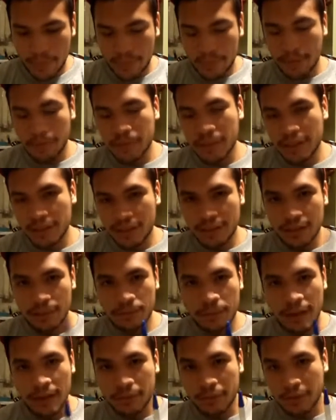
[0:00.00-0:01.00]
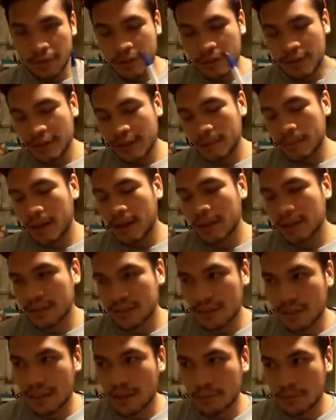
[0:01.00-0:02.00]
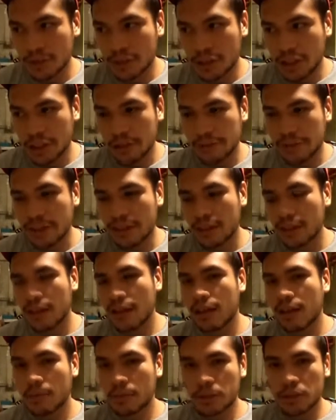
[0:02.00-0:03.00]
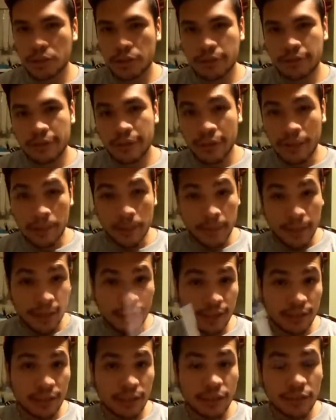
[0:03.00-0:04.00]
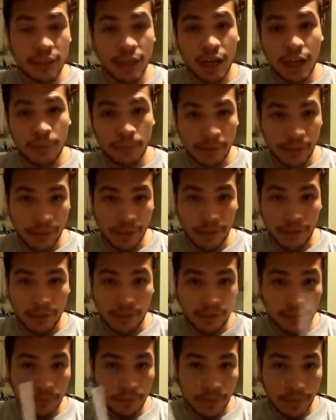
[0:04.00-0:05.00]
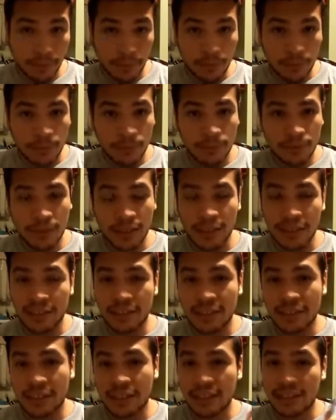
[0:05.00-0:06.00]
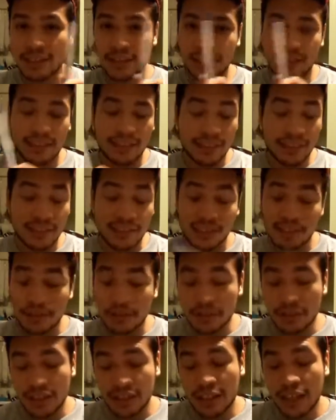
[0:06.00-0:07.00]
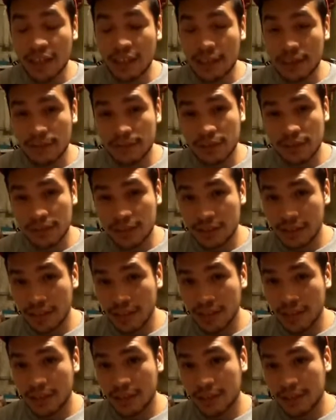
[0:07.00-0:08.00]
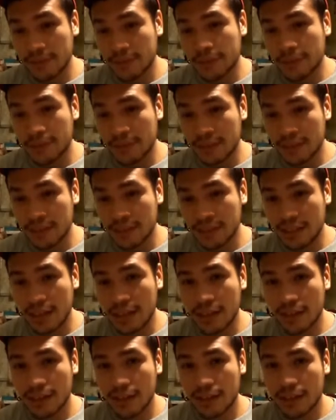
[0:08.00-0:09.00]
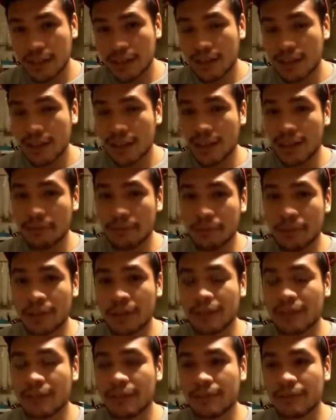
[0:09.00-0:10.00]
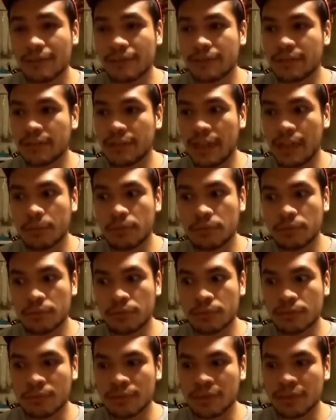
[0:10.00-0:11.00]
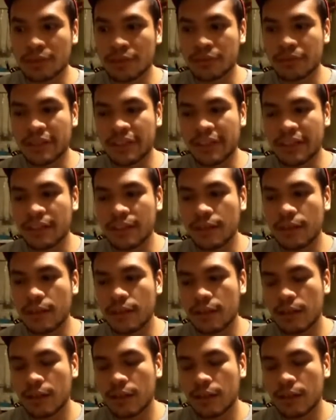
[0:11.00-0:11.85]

but we need to get back. We're gonna get back into that machinery. Machinery makes the job easier for people, and you see that even today, even to this day. What you needed